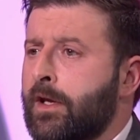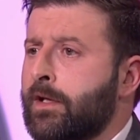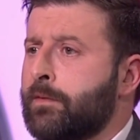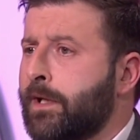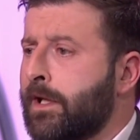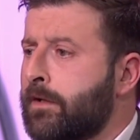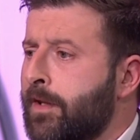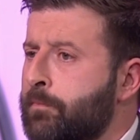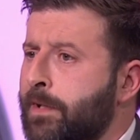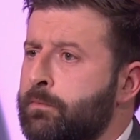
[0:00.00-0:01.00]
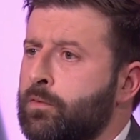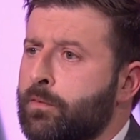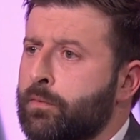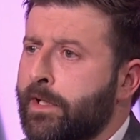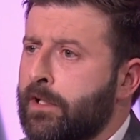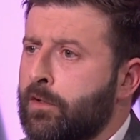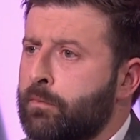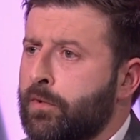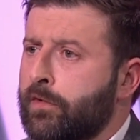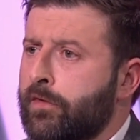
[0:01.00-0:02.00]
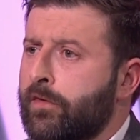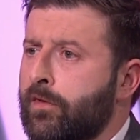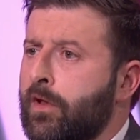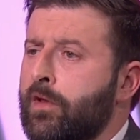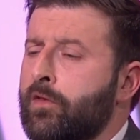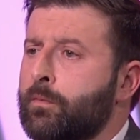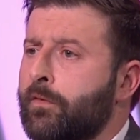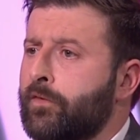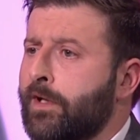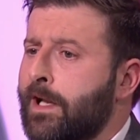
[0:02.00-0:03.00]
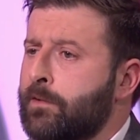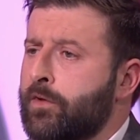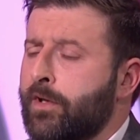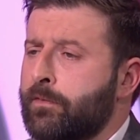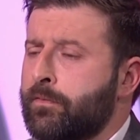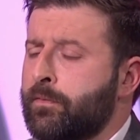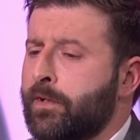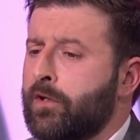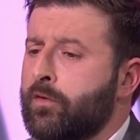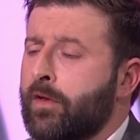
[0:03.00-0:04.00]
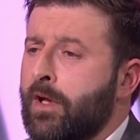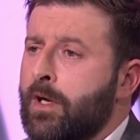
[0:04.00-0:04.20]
the things that people were bringing up with us, some of the language that was being used.